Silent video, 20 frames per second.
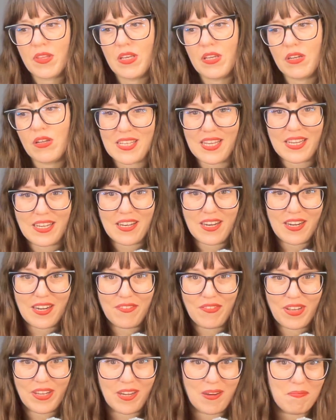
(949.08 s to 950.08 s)
it's like kind
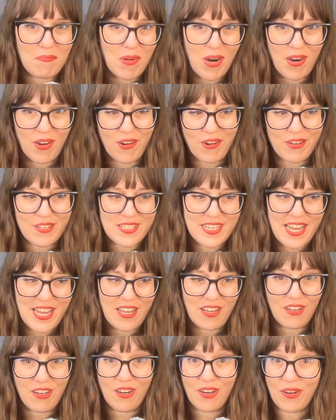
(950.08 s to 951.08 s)
of like a modern
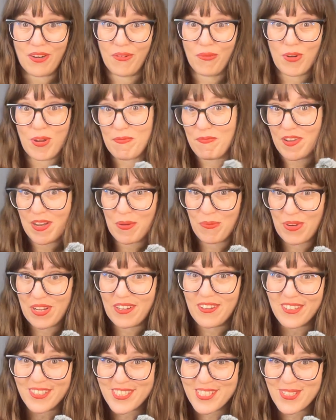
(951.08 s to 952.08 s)
take on a Rip Van
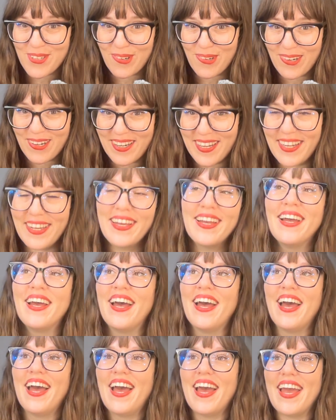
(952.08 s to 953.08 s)
Winkle story.
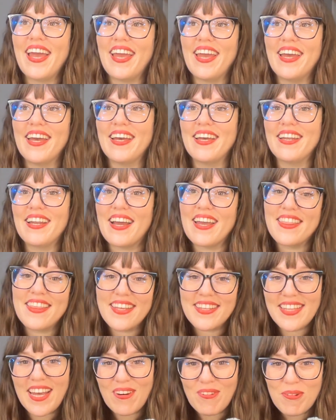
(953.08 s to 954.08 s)
And I
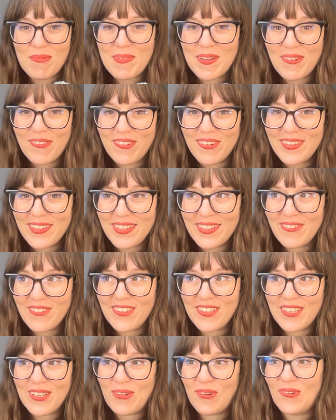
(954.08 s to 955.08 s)
think that would be really,
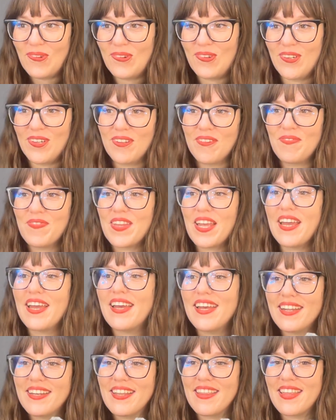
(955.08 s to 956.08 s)
really cool.
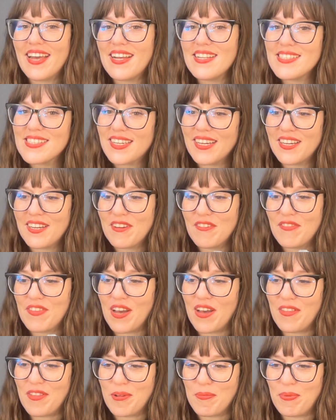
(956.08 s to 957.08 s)
And that's kind of
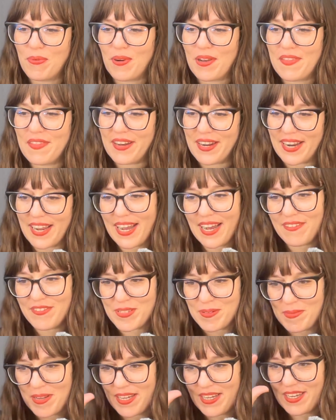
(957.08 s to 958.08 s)
the other point that I have
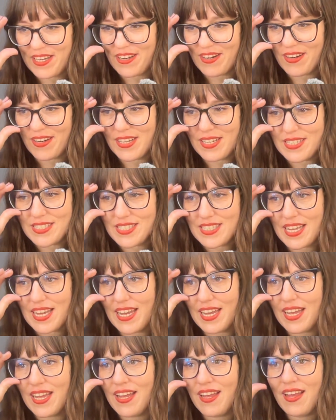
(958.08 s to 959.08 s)
to make here, is
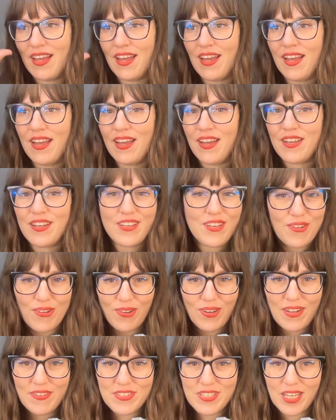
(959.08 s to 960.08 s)
that you
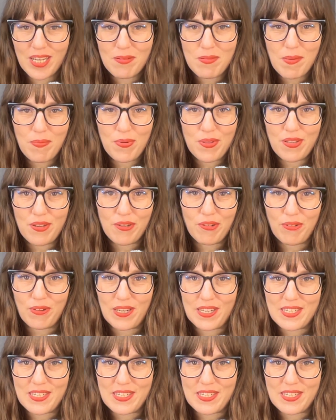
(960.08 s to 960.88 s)
don't have to come up with your own